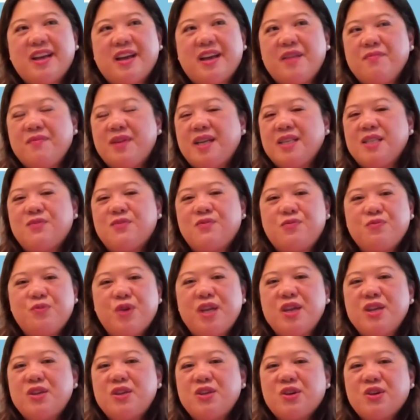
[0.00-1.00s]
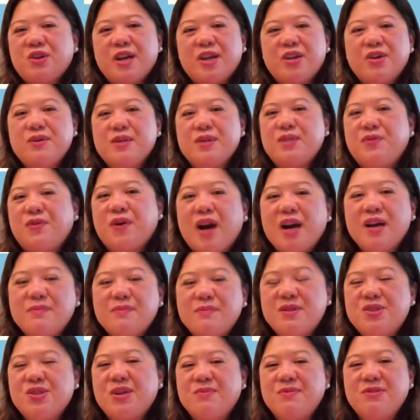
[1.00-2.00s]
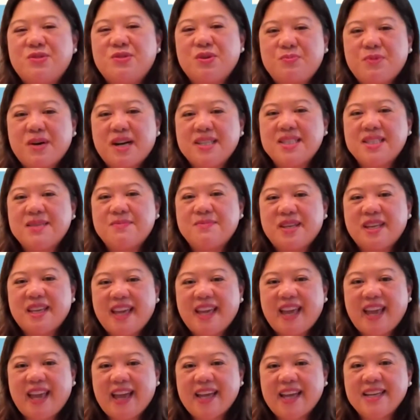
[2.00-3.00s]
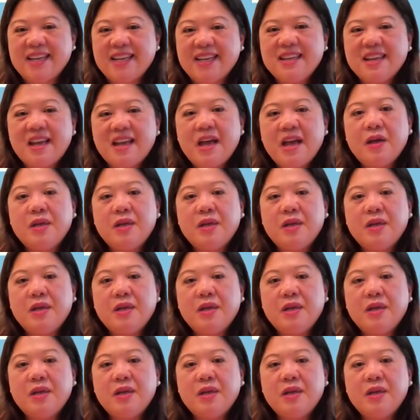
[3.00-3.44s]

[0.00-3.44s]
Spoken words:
as we can try to go as far upstream as we possibly can,